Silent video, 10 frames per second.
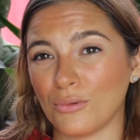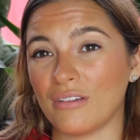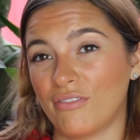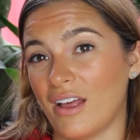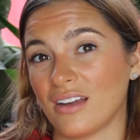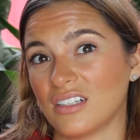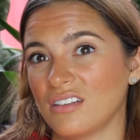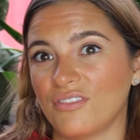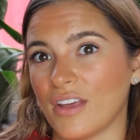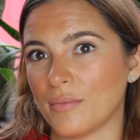reflect,
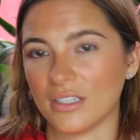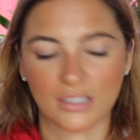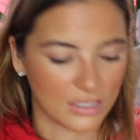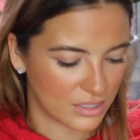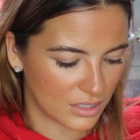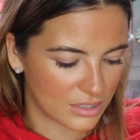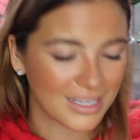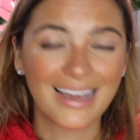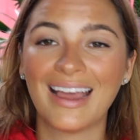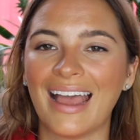if that makes any sense.
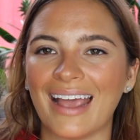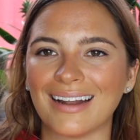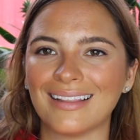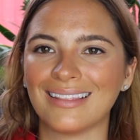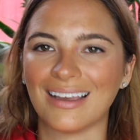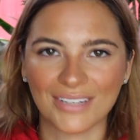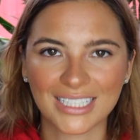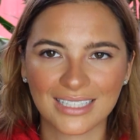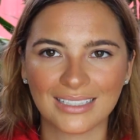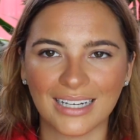And I love
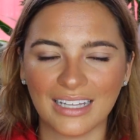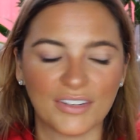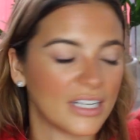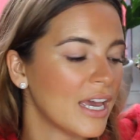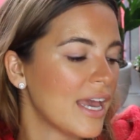it, I love it.